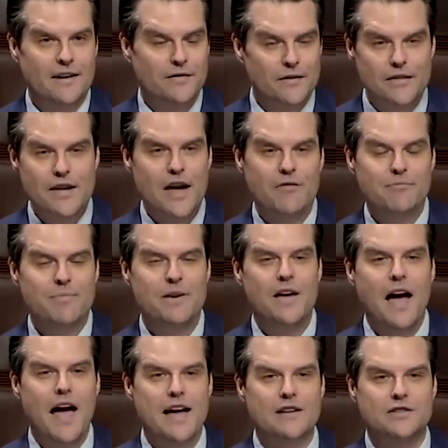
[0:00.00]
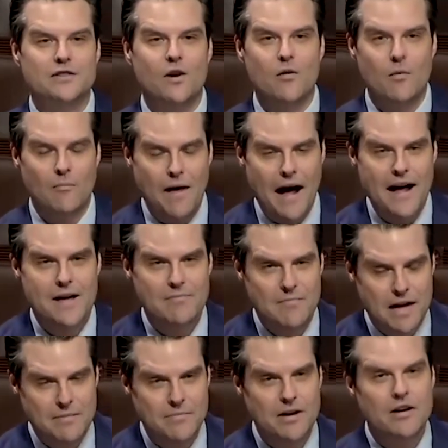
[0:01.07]
for the FBI, and so my
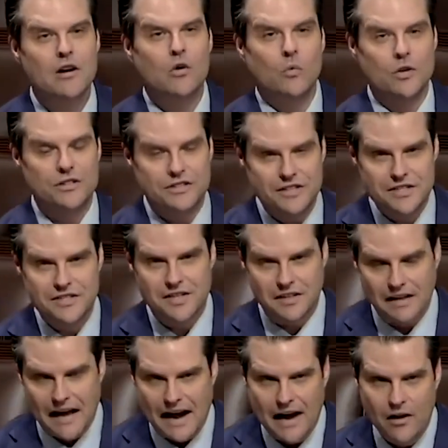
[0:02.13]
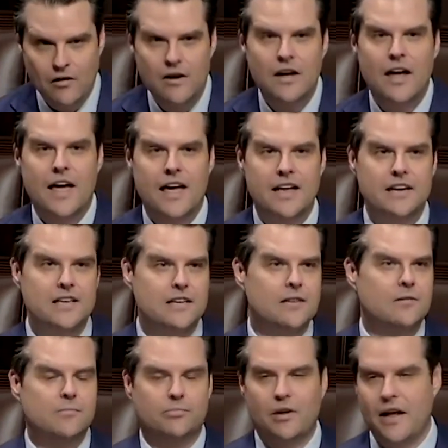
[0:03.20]
amendment would disallow any
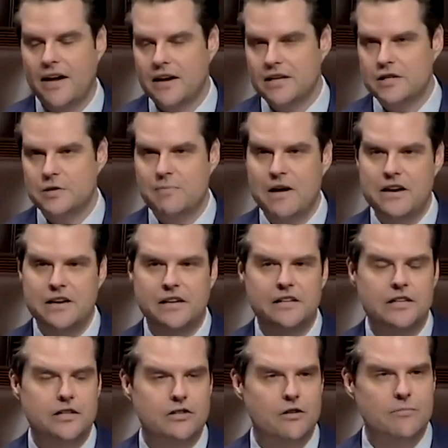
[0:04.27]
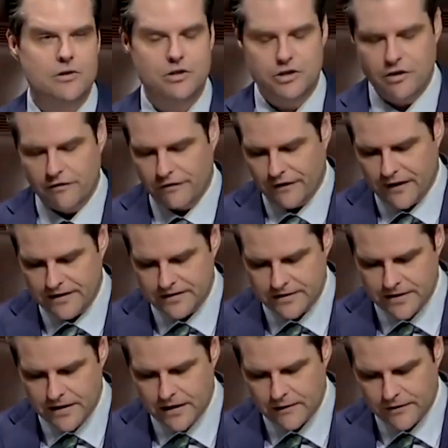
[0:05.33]
planning, spending, distribution of
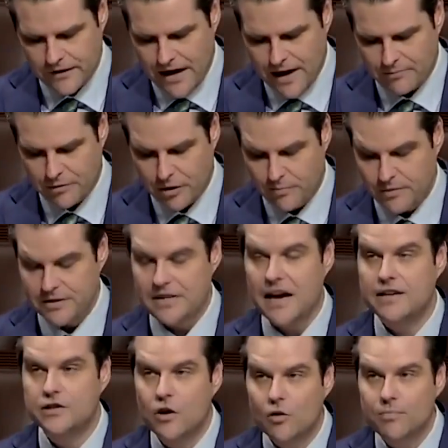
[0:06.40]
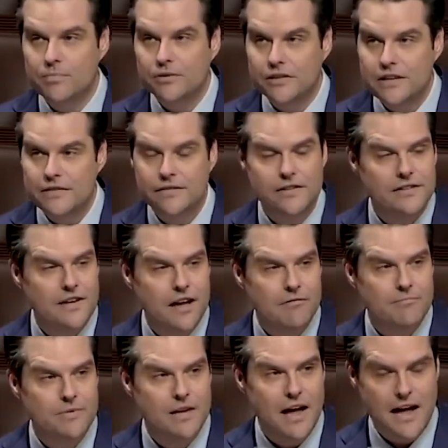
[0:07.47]
funds for that purpose. I don't believe that the
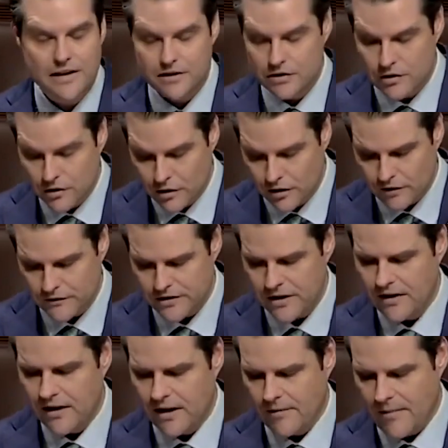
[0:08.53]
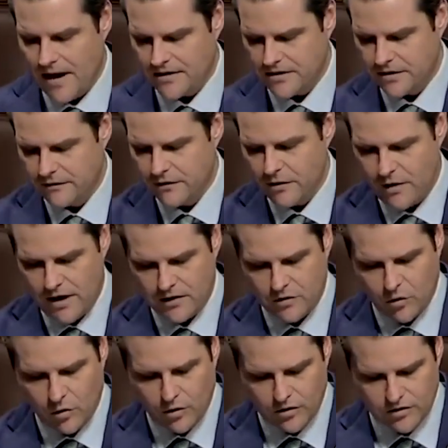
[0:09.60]
FBI deserves a massive new
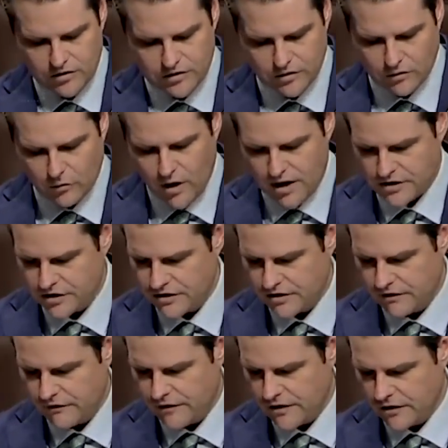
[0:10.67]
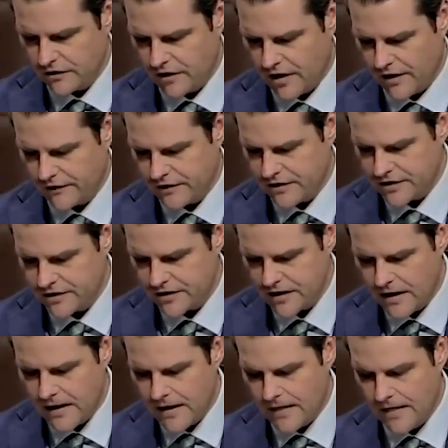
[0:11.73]
headquarters or Washington field office.
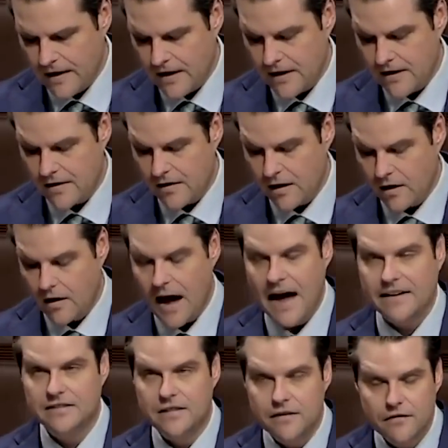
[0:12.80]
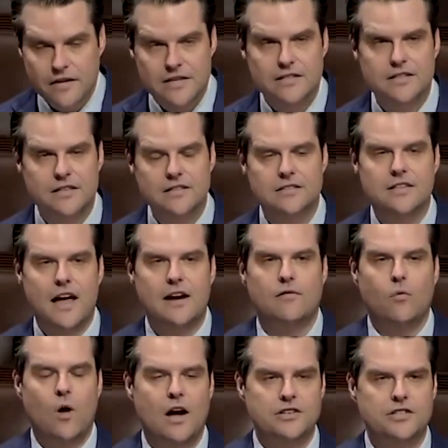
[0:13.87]
The activities inside of
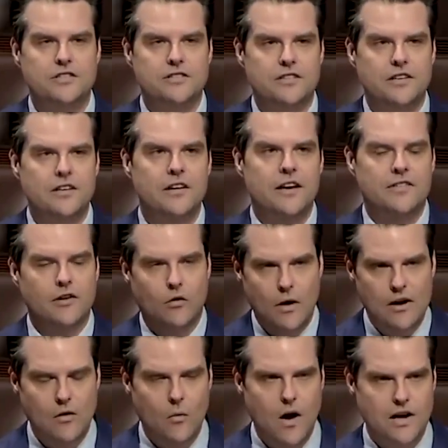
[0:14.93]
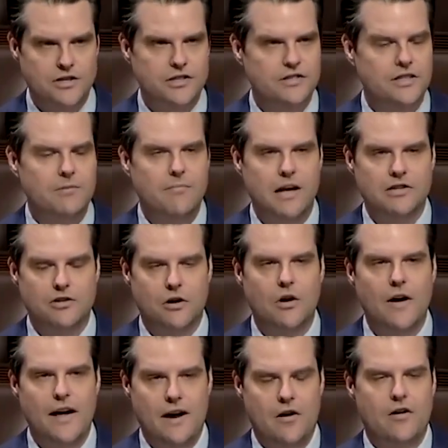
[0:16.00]
Washington, the greater Washington metro
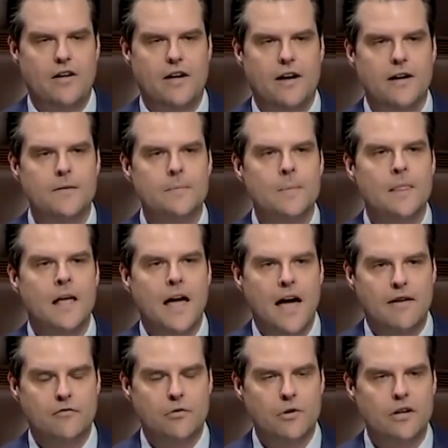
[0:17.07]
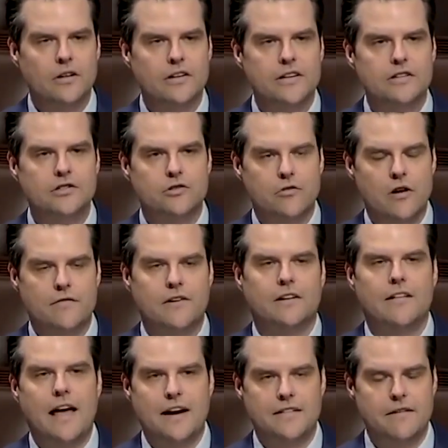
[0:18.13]
area, have really driven a
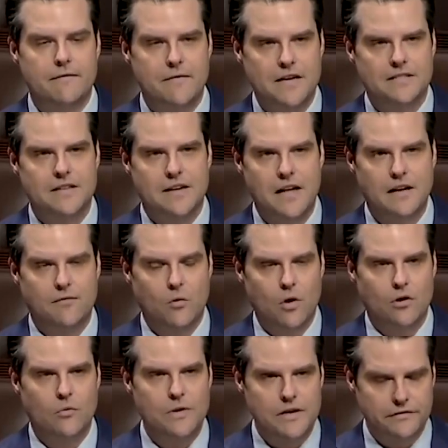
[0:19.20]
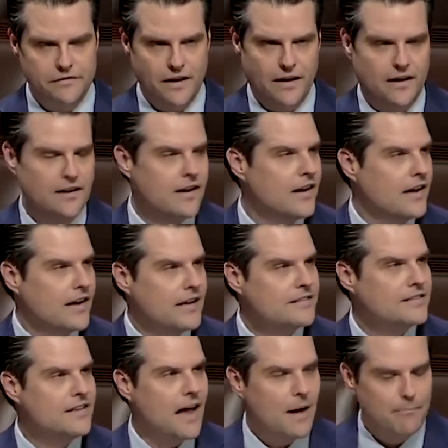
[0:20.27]
lot of the investigative work we have done.
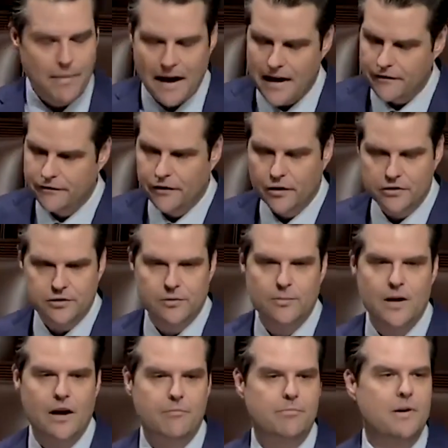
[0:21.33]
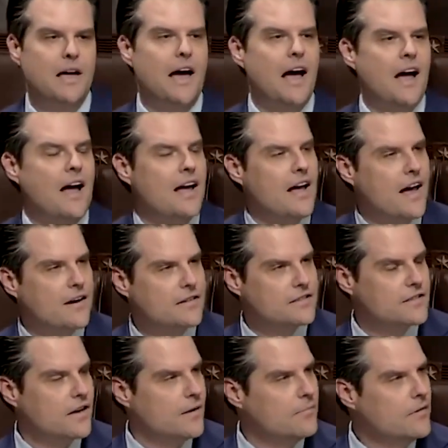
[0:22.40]
It's not bad folks from the FBI out at
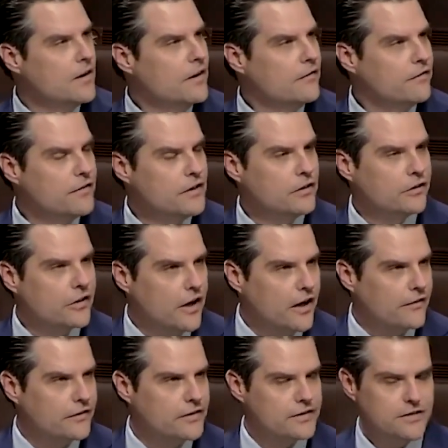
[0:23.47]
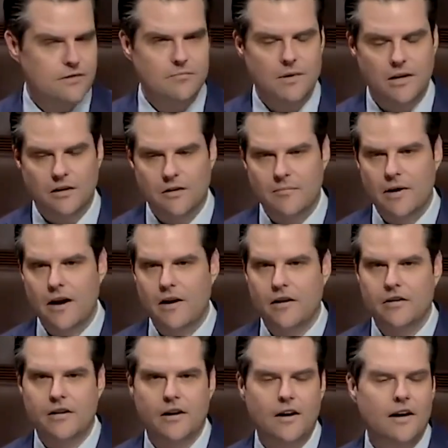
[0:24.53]
some field office in Middle
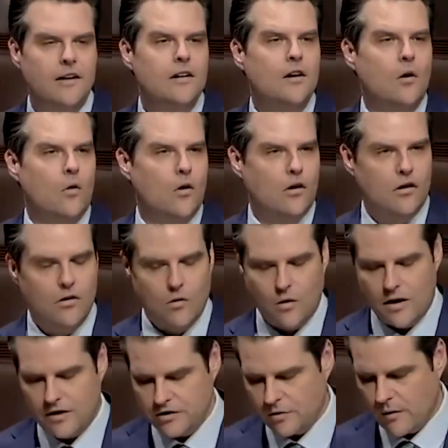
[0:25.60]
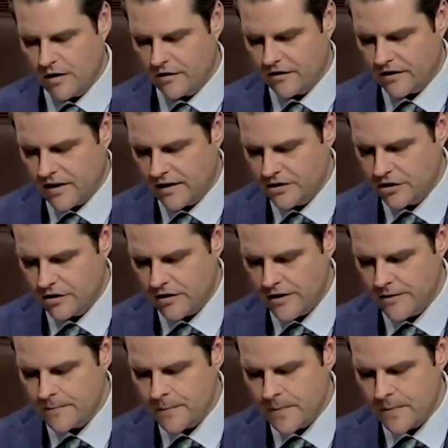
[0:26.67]
America or elsewhere in the country.